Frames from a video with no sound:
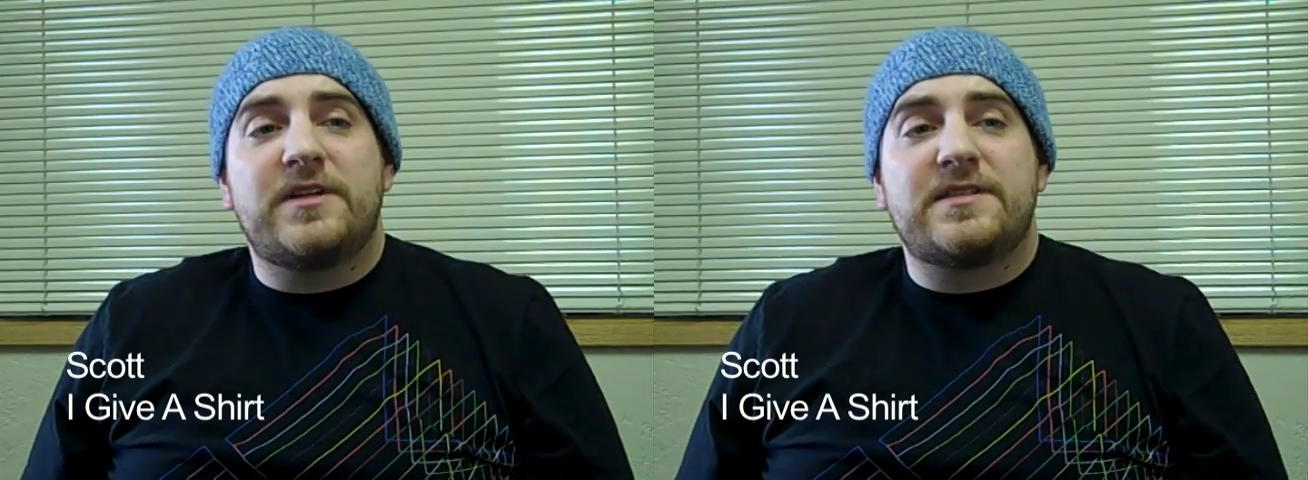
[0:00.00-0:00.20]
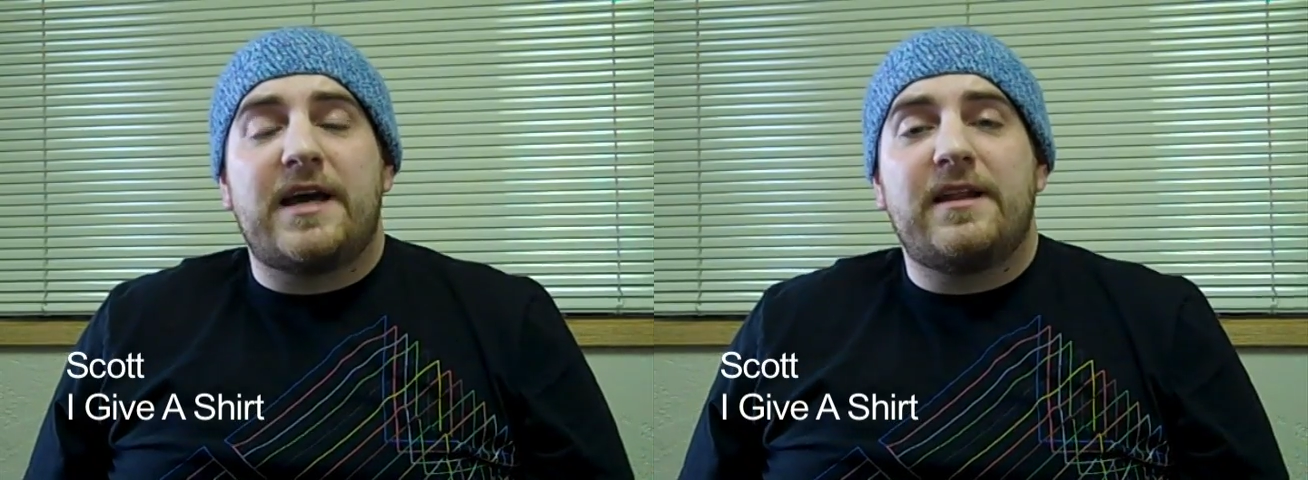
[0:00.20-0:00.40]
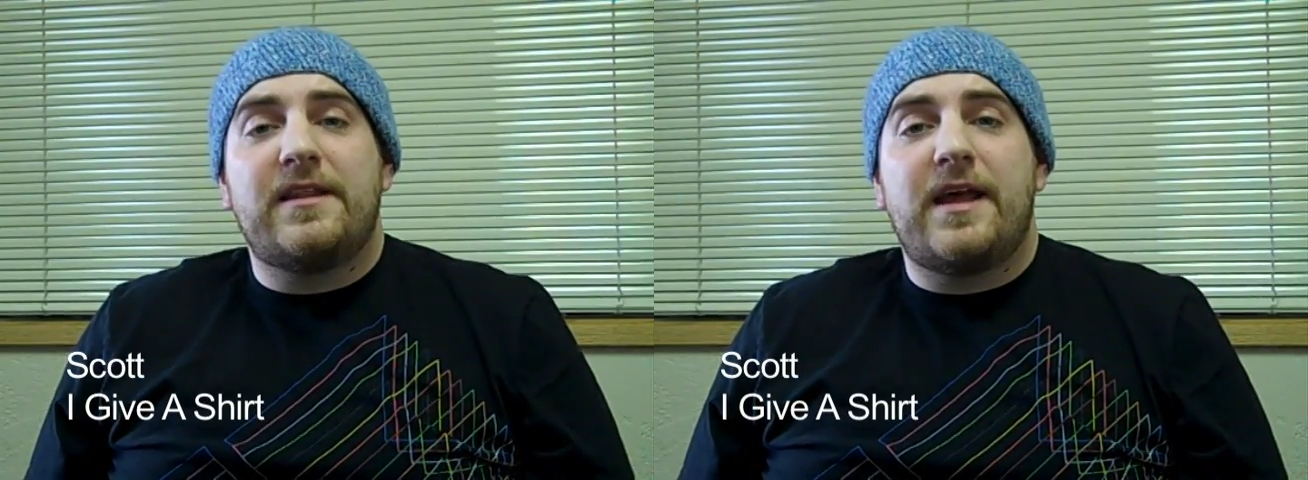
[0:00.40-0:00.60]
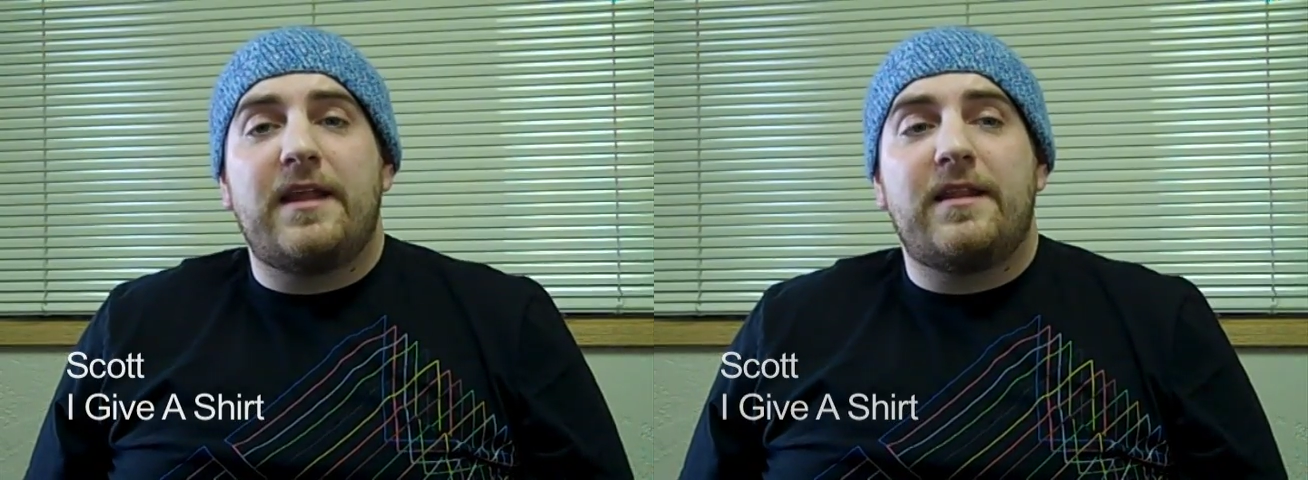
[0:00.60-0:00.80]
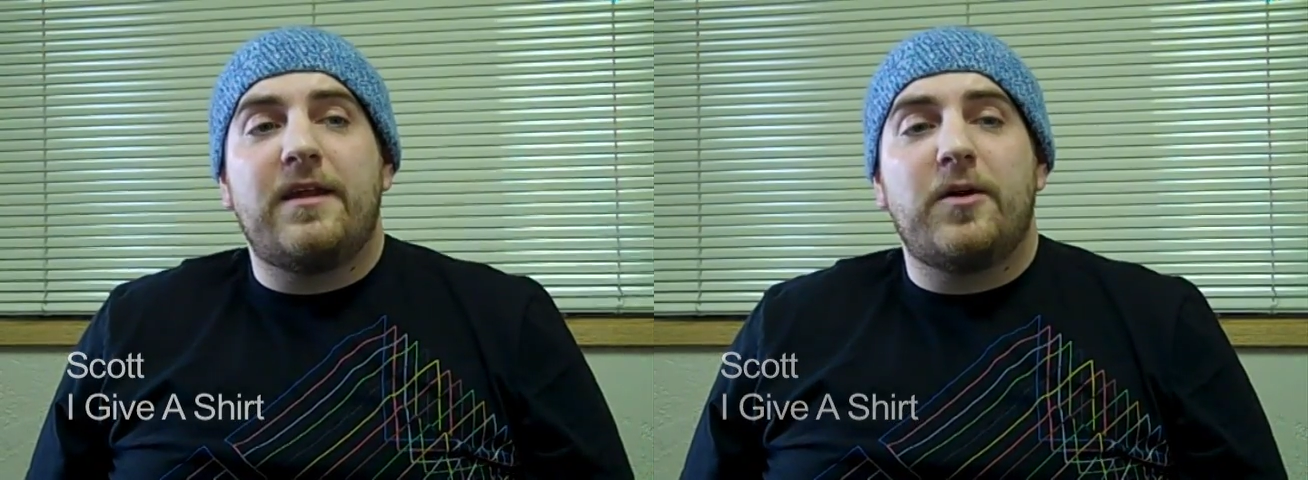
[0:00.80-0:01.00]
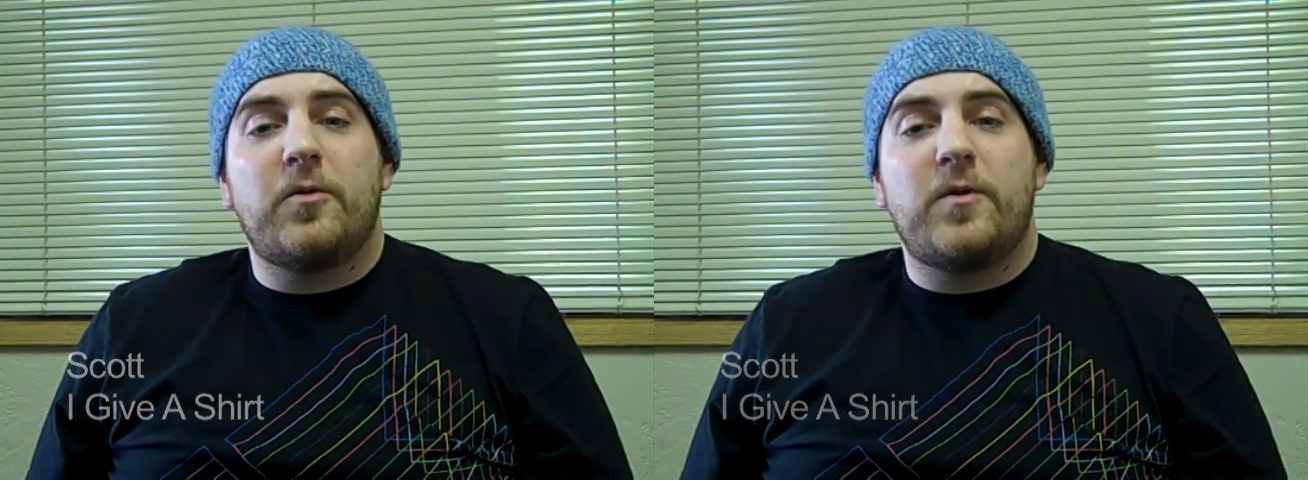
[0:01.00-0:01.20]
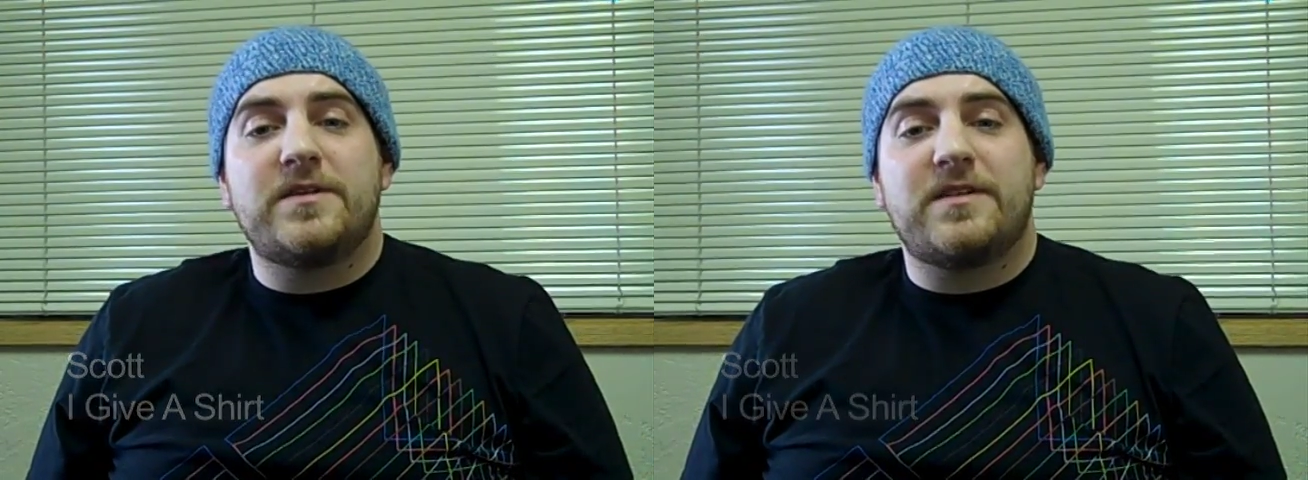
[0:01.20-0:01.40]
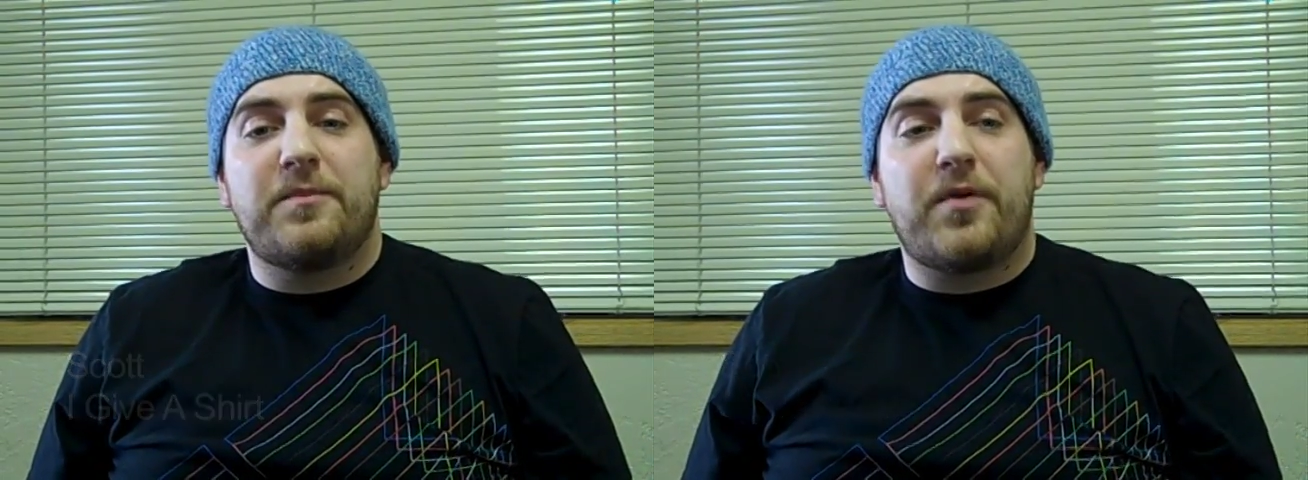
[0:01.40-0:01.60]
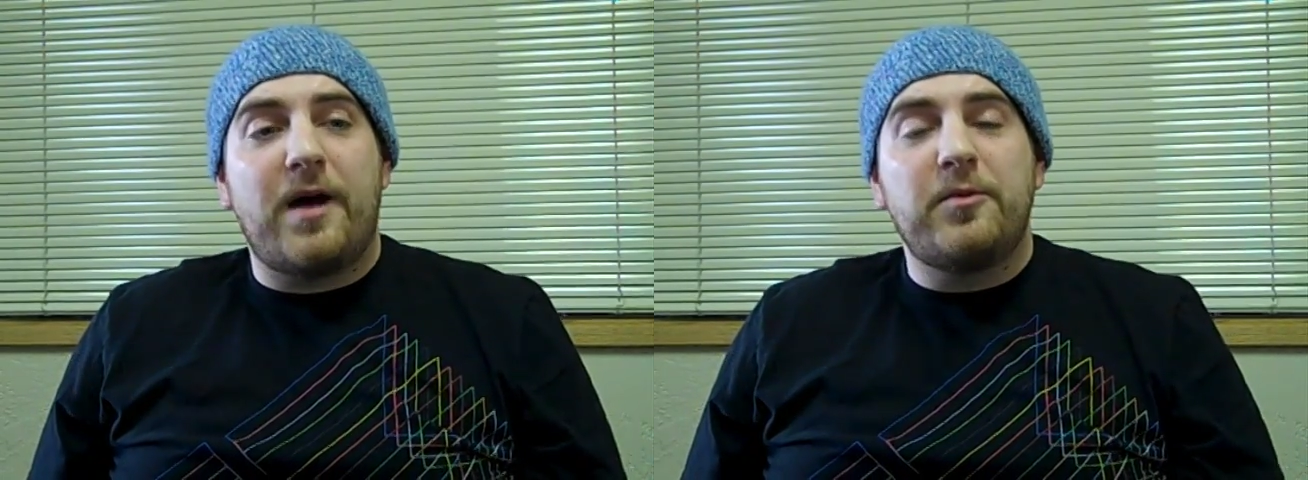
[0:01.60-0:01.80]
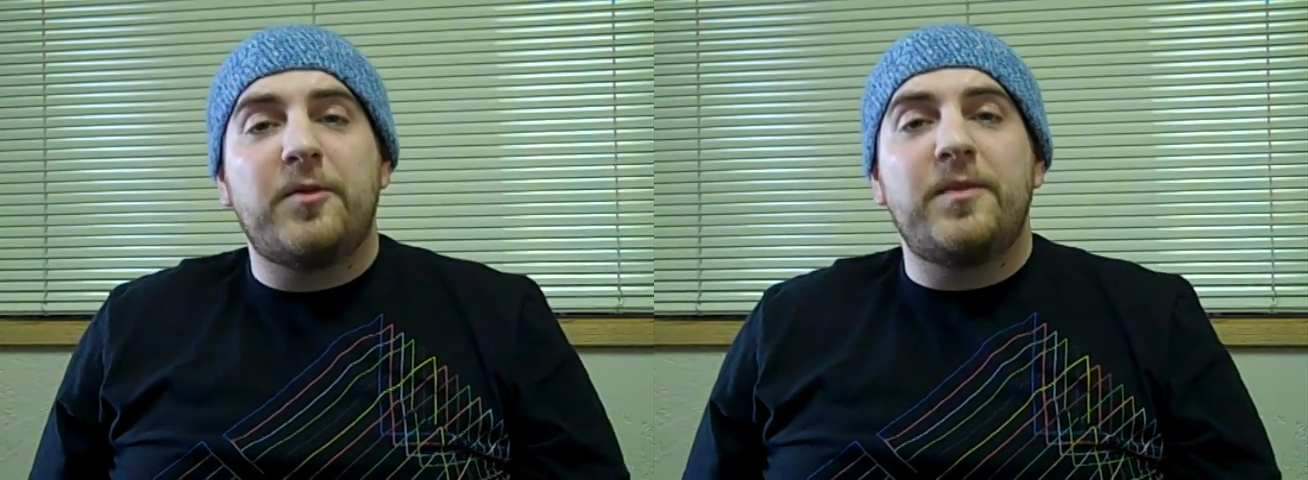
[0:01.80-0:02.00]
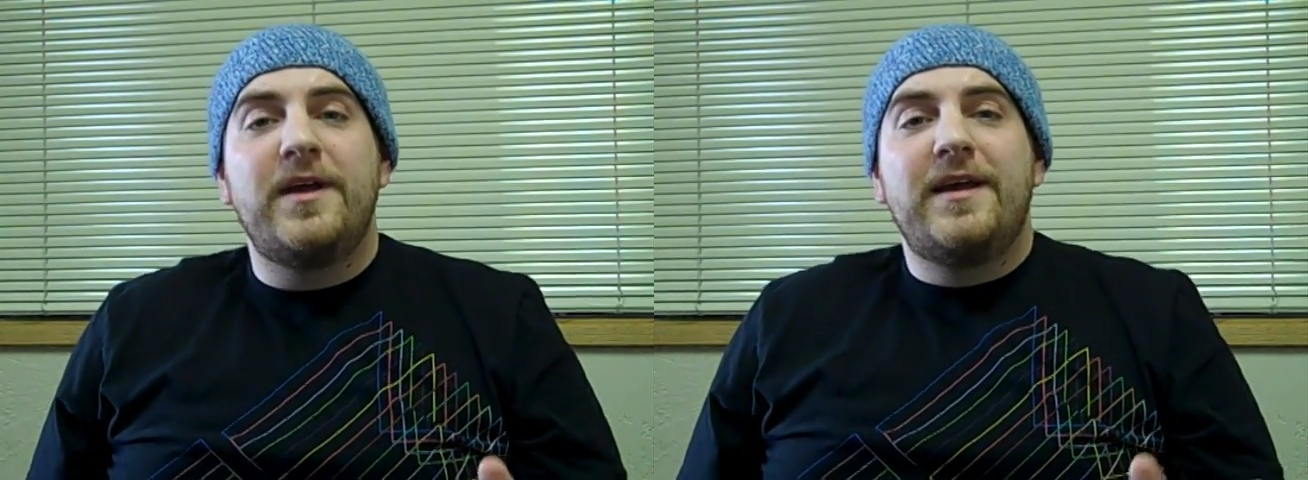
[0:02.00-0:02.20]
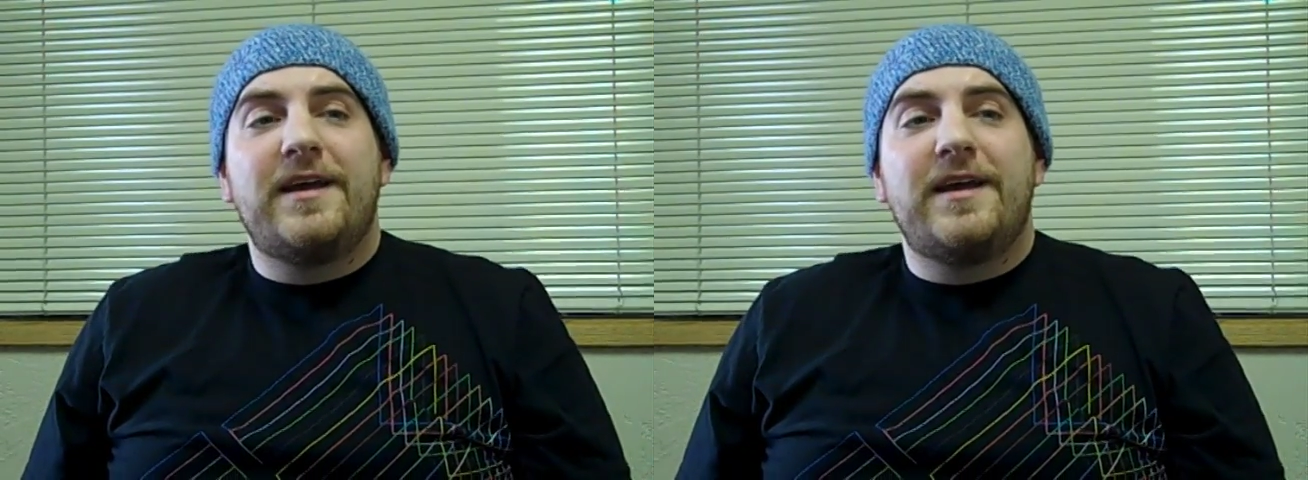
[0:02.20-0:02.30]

decided that there was a problem